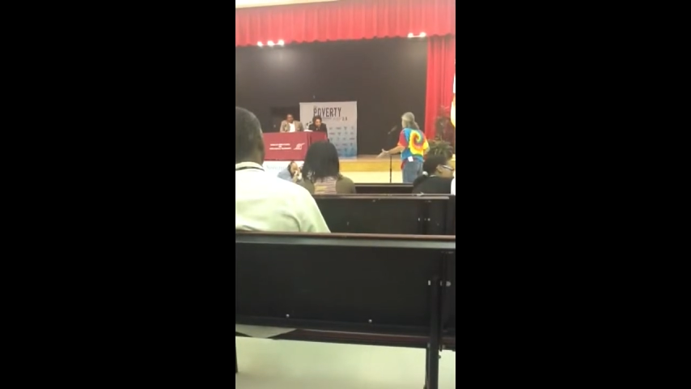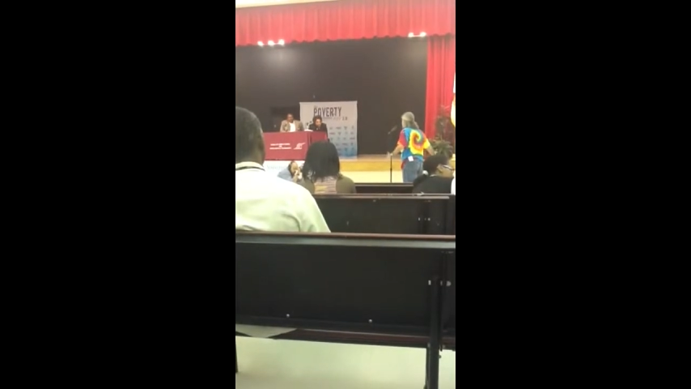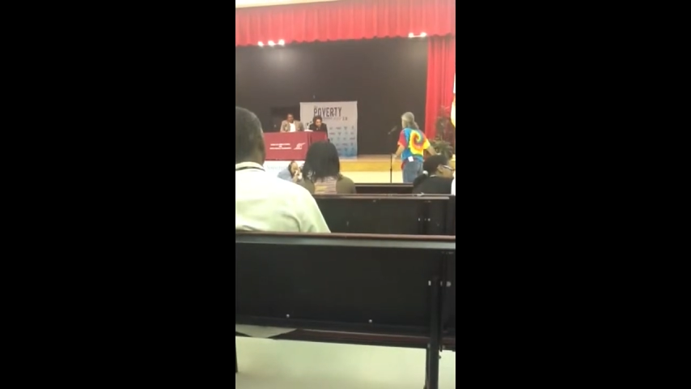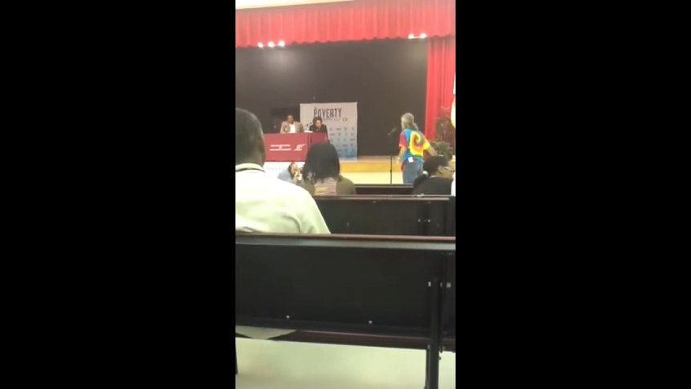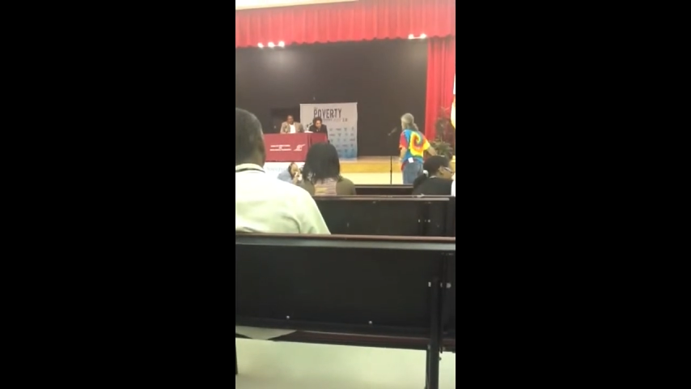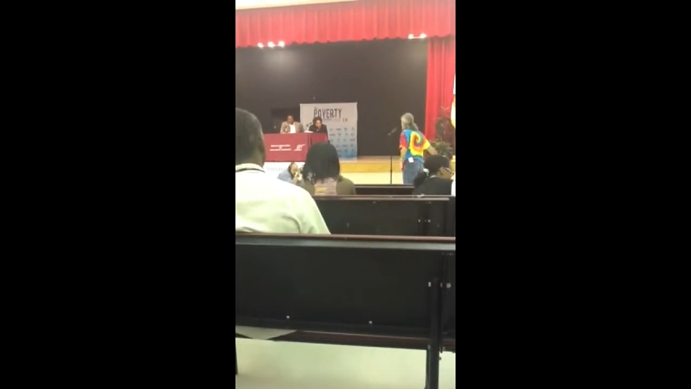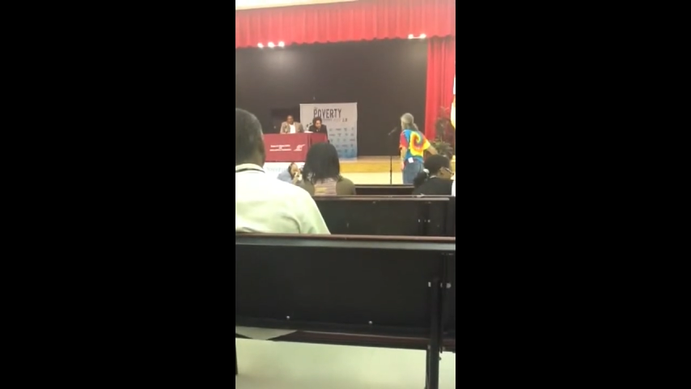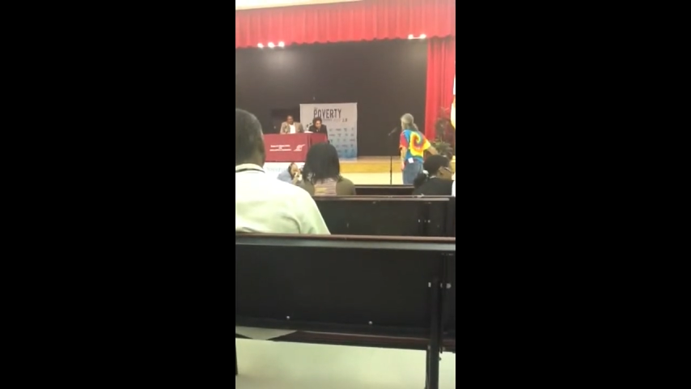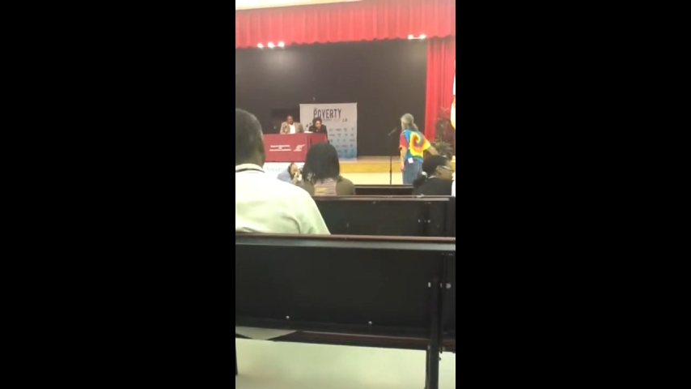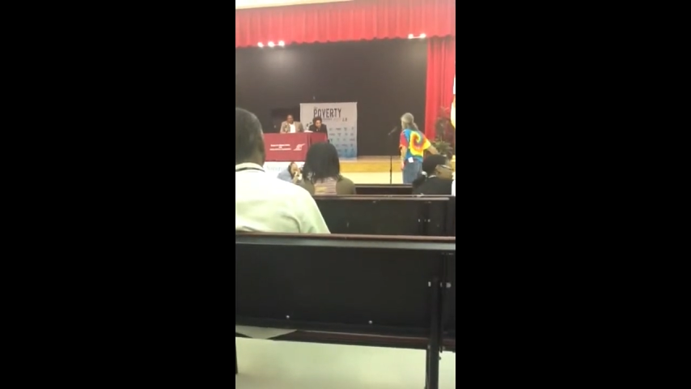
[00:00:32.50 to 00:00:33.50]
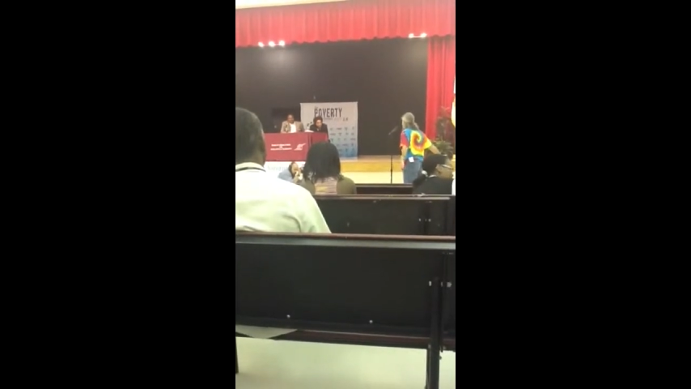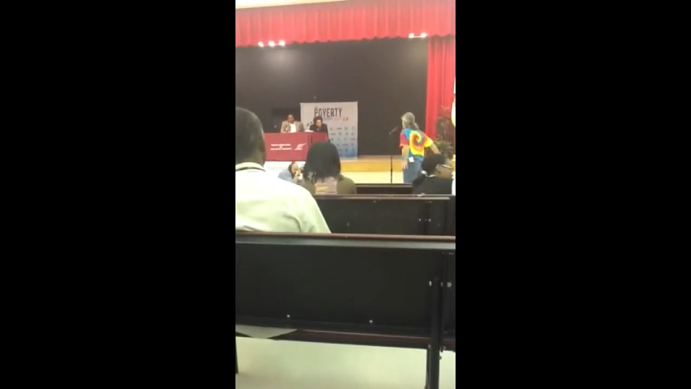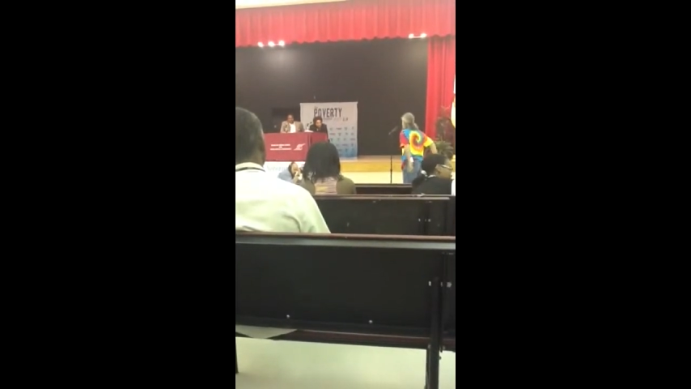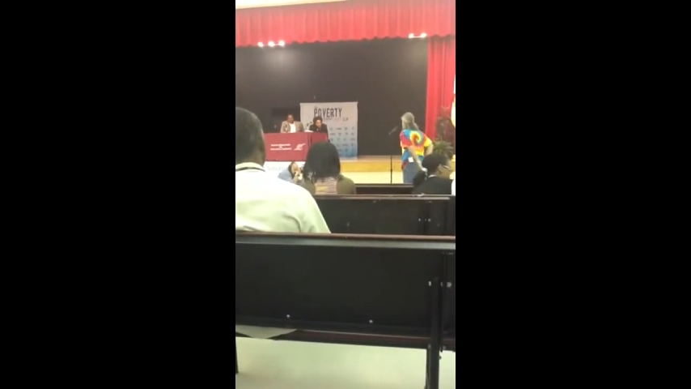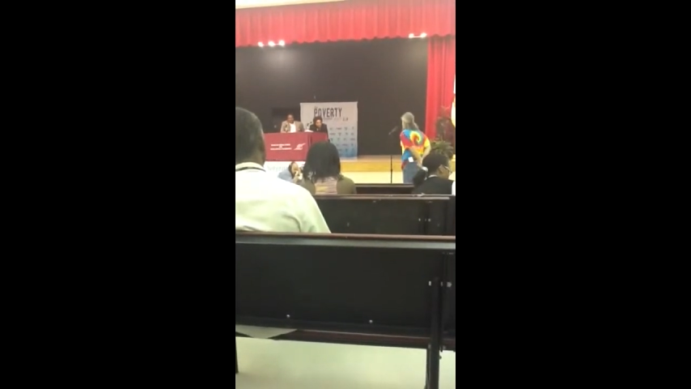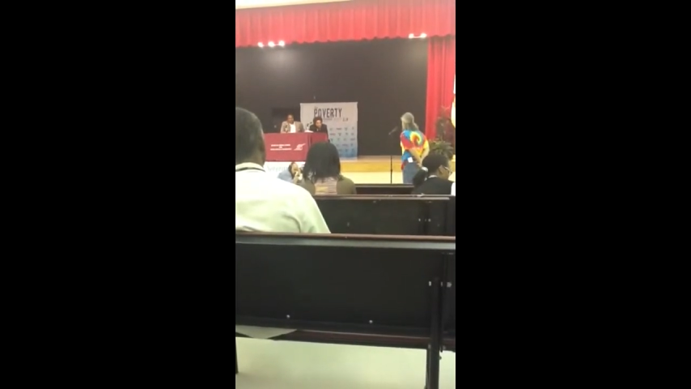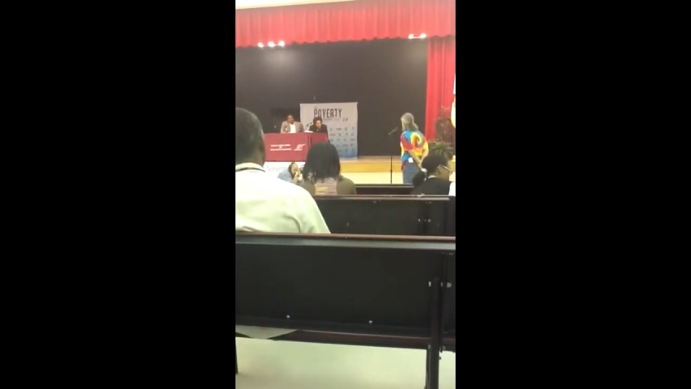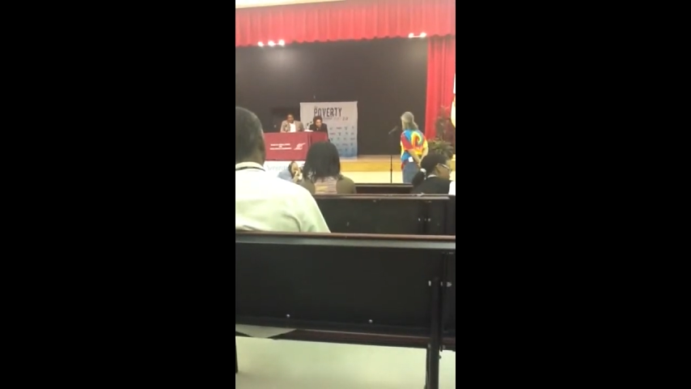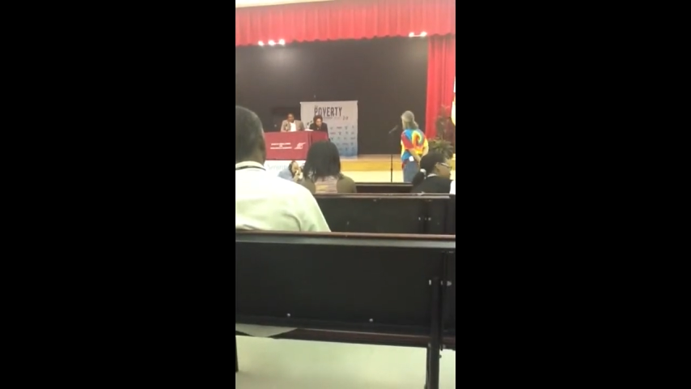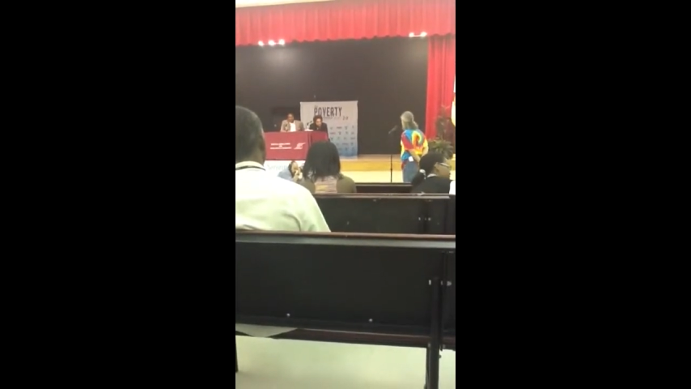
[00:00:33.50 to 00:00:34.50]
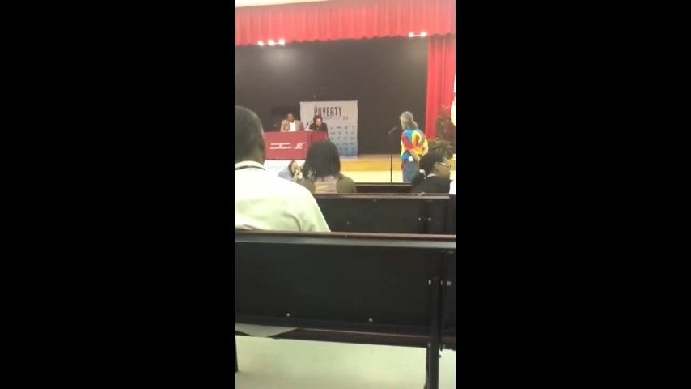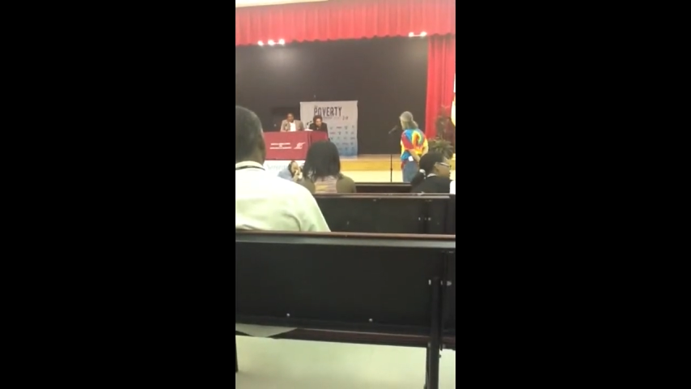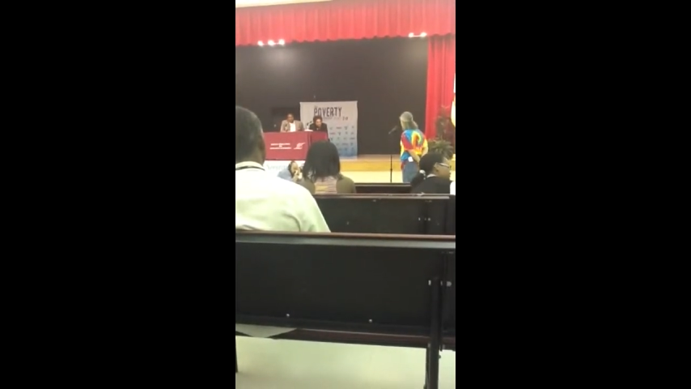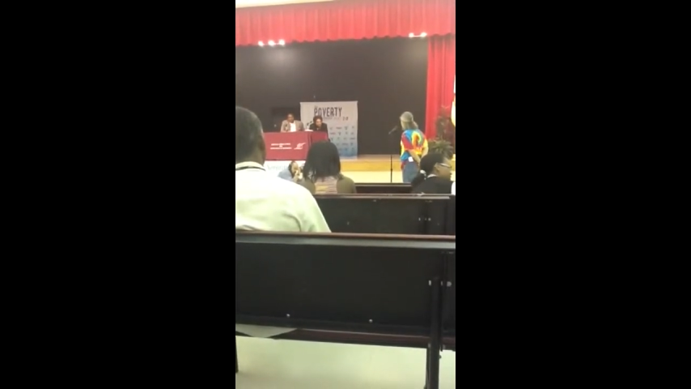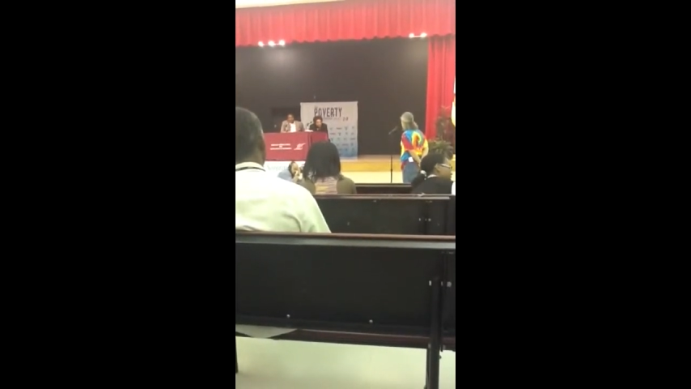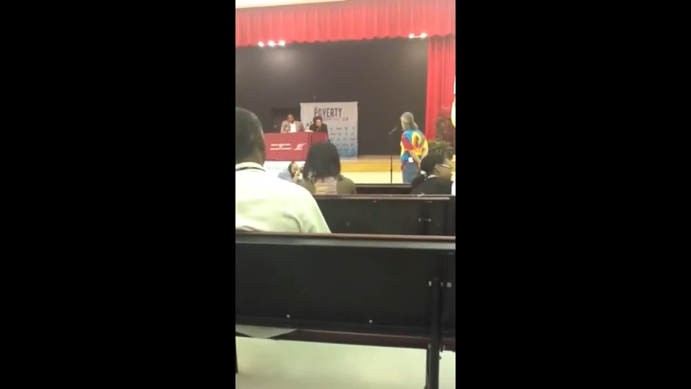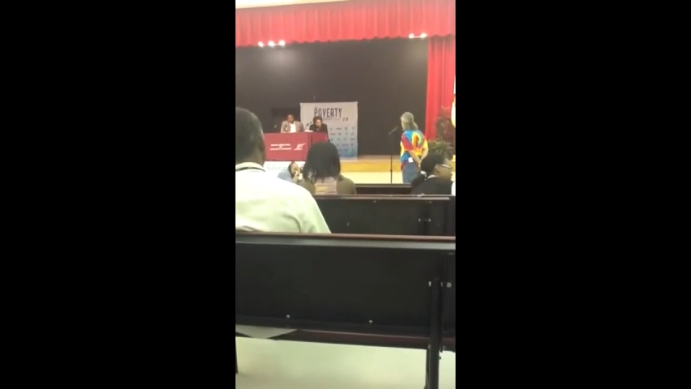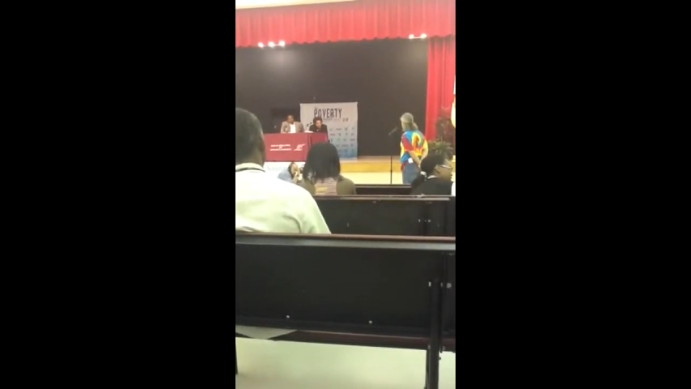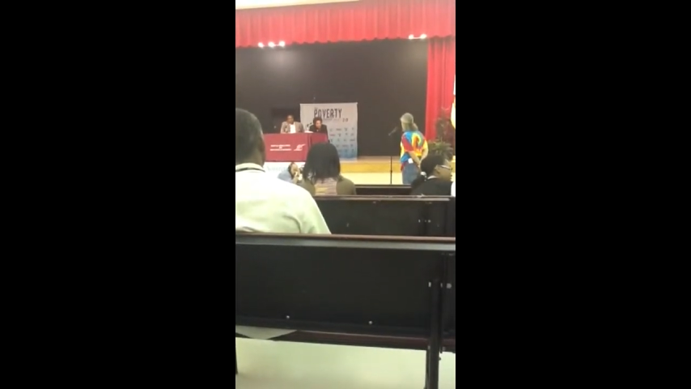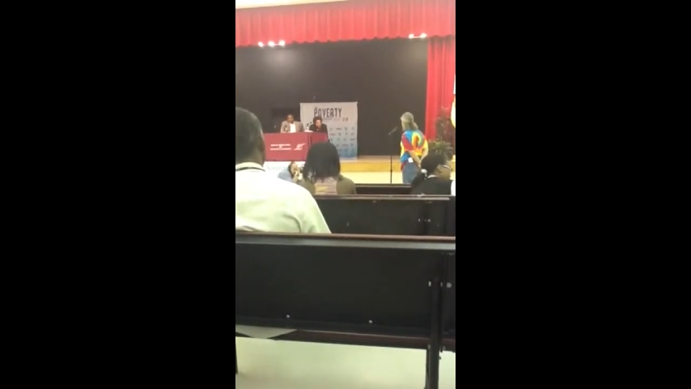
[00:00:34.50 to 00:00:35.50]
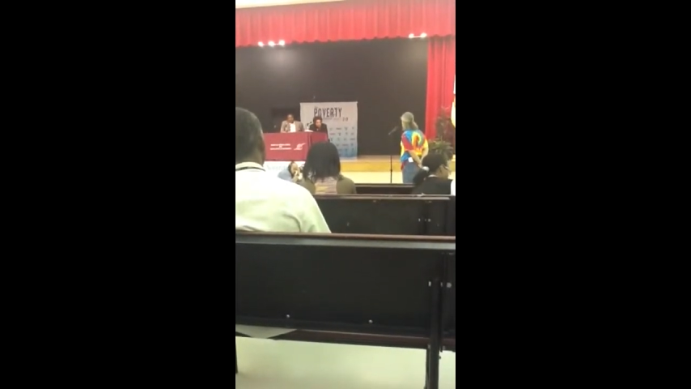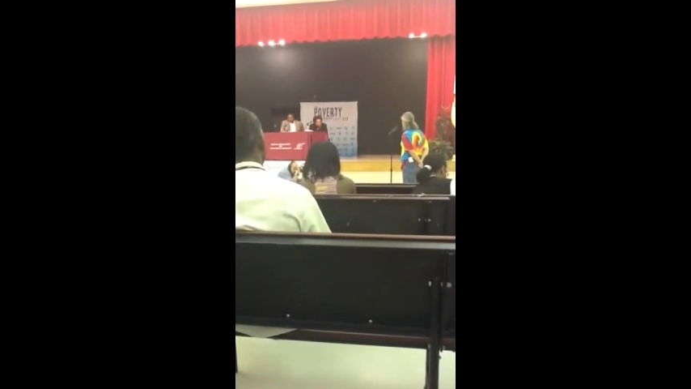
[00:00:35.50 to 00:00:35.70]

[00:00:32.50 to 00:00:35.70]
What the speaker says: (no speaker visible)